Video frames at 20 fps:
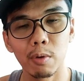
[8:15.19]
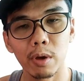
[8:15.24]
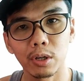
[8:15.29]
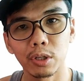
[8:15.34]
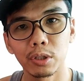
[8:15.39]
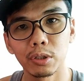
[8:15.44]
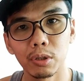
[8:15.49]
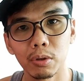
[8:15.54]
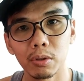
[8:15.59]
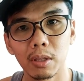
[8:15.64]
We
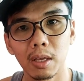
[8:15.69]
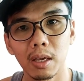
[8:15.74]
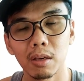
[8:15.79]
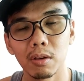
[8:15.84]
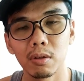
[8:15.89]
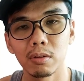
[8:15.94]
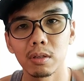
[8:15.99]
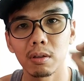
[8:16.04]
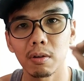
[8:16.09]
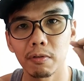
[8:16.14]
are
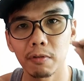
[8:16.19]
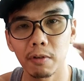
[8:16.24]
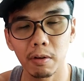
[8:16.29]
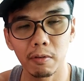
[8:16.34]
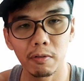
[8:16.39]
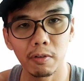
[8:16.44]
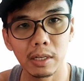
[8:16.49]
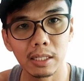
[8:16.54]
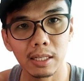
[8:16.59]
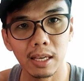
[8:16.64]
shooting using the
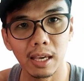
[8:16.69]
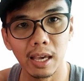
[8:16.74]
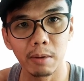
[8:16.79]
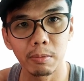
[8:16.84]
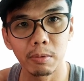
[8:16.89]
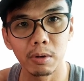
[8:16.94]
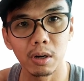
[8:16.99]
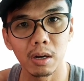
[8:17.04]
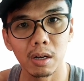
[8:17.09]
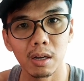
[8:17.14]
front facing
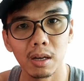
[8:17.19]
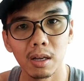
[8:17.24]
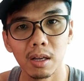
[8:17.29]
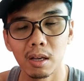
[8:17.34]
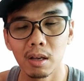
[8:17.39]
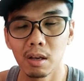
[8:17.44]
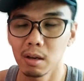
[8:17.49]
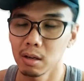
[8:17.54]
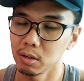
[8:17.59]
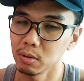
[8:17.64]
camera
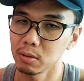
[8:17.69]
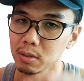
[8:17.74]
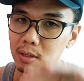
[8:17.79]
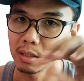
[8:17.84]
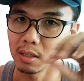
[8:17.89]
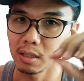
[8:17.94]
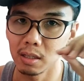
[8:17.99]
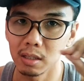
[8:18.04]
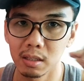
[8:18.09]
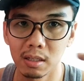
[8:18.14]

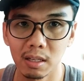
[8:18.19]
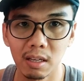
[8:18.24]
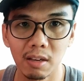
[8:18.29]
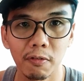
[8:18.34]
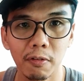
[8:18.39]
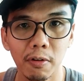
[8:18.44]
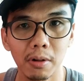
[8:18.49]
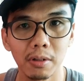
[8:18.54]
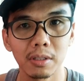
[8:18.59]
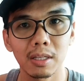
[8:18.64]
using the
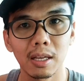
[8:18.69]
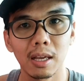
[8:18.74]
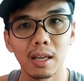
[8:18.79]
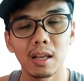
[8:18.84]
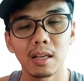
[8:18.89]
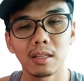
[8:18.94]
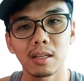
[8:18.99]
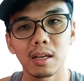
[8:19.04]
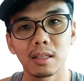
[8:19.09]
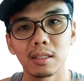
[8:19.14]
default
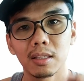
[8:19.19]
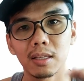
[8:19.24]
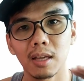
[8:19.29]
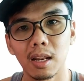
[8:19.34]
settings at